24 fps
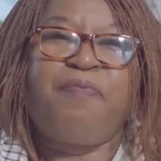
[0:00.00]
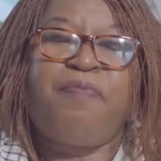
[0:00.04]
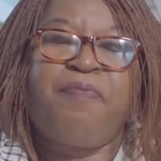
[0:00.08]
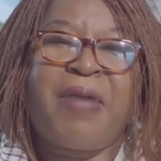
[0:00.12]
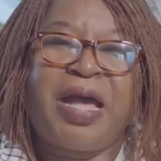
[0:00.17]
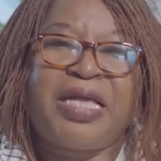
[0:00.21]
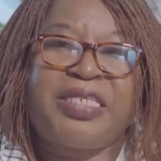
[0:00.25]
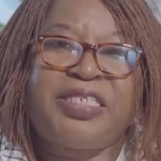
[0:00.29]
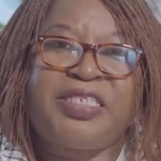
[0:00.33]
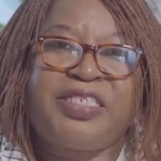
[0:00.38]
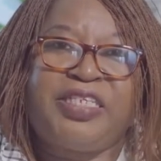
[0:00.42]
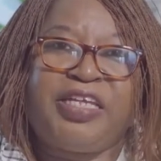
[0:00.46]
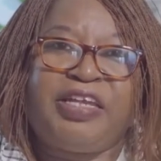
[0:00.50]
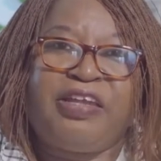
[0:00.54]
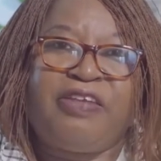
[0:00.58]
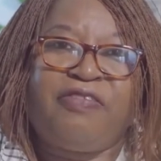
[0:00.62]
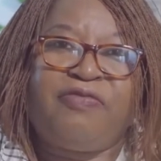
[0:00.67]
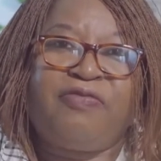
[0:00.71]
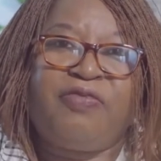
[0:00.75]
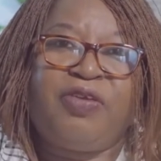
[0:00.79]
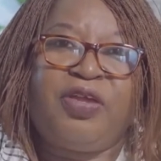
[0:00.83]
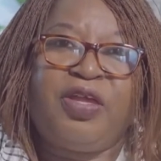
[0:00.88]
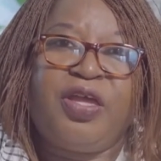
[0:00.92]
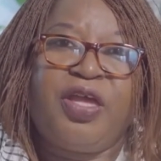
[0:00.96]
massive,
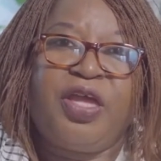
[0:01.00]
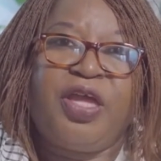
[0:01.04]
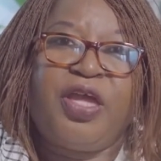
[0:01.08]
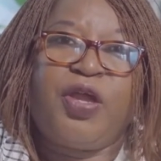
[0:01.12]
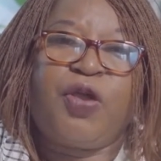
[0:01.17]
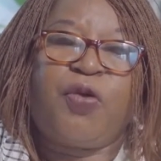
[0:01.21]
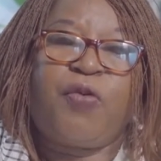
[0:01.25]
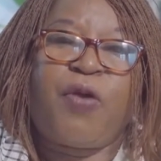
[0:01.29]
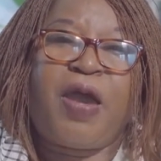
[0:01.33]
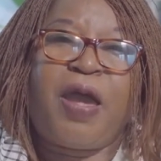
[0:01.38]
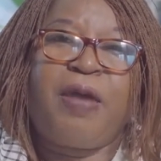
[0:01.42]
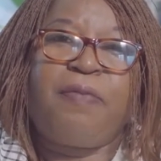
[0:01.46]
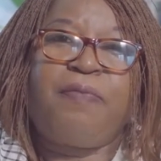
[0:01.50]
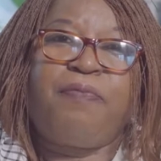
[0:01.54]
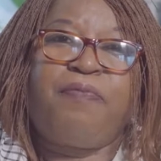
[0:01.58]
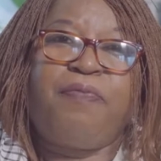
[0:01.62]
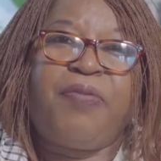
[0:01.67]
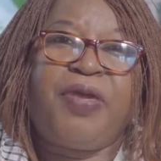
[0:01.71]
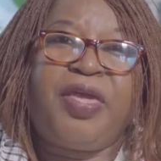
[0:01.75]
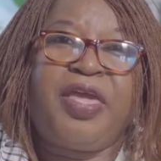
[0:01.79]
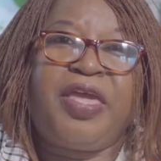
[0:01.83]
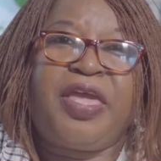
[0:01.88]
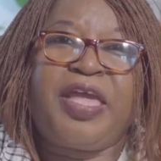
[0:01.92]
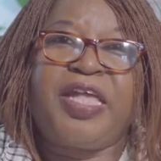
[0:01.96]
quite
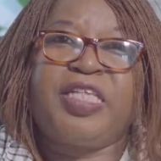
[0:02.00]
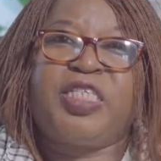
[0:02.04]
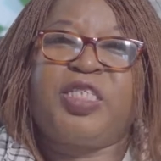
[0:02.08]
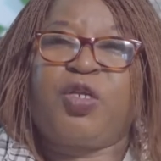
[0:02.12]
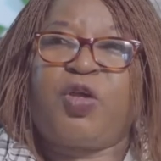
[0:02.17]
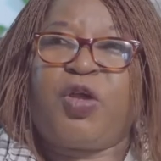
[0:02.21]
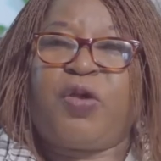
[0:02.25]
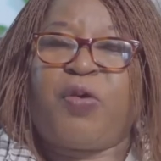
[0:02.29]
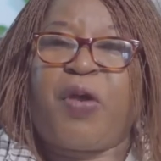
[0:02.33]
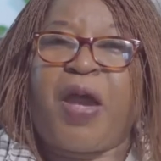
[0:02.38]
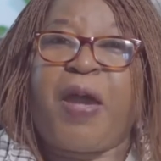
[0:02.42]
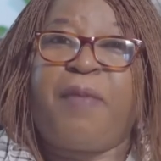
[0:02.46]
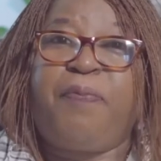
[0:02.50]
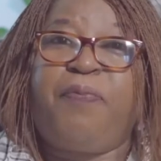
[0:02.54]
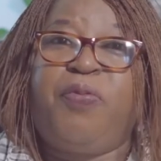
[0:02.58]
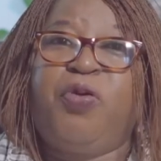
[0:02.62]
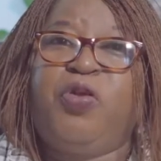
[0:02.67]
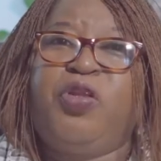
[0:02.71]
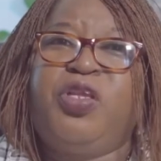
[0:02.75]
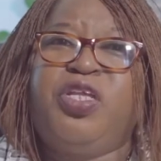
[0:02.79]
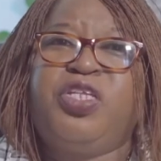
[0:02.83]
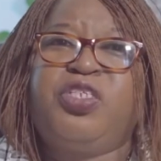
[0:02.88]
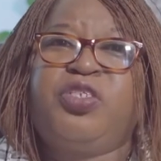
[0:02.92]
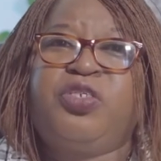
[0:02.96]
big, it's quite
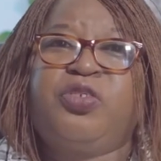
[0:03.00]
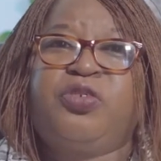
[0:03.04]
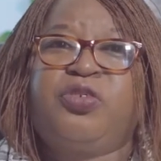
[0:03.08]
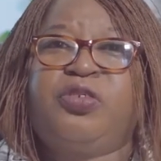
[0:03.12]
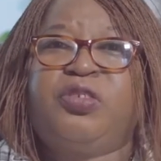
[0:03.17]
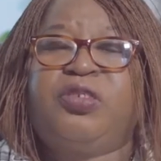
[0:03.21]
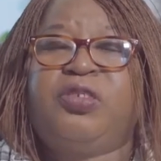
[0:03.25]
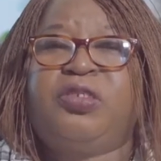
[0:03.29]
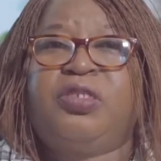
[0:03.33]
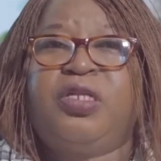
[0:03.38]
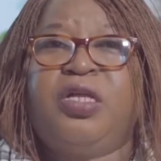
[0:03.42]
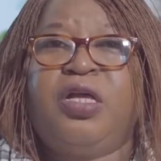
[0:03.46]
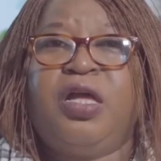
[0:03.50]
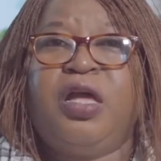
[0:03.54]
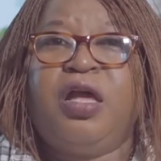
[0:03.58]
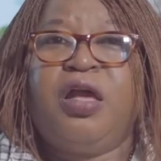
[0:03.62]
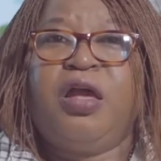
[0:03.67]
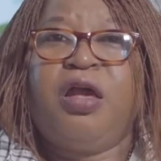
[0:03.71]
political.